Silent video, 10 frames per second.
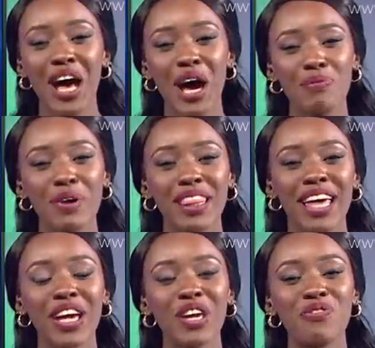A big
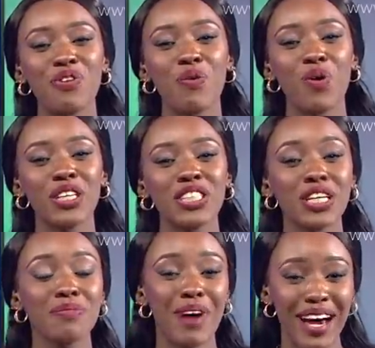thank you for
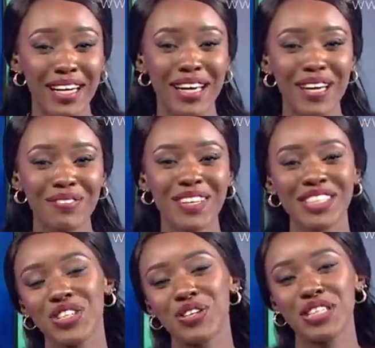watching. My name
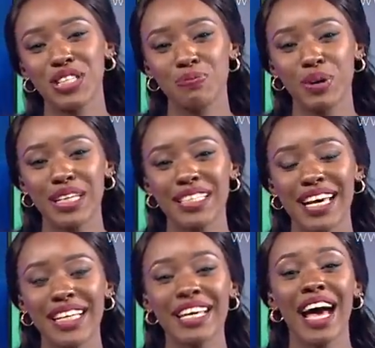is Jeretich
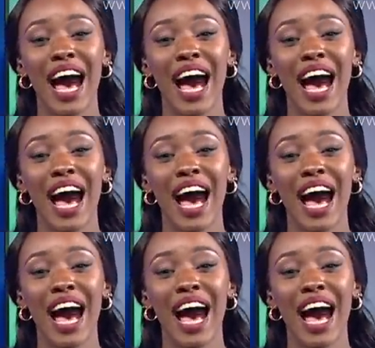Bernadette.